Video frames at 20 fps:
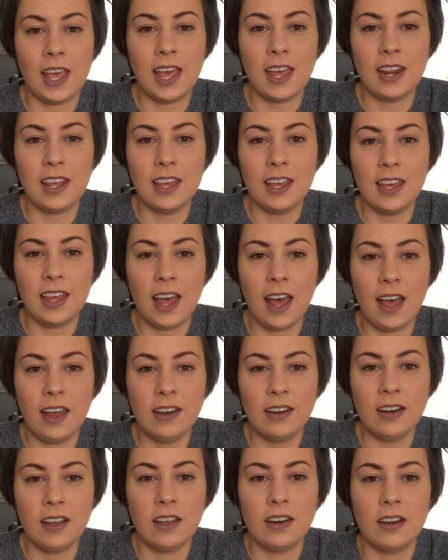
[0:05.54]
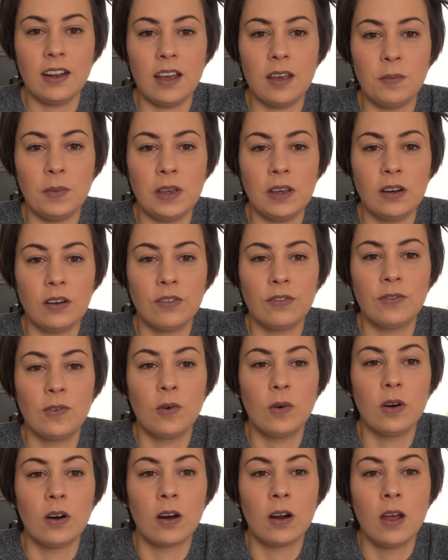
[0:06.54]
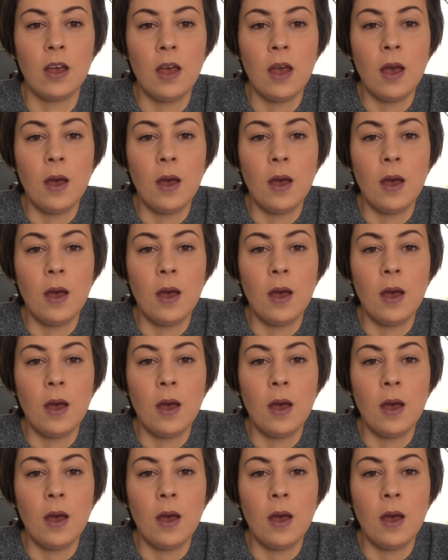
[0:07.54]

Katie again, and I'm here for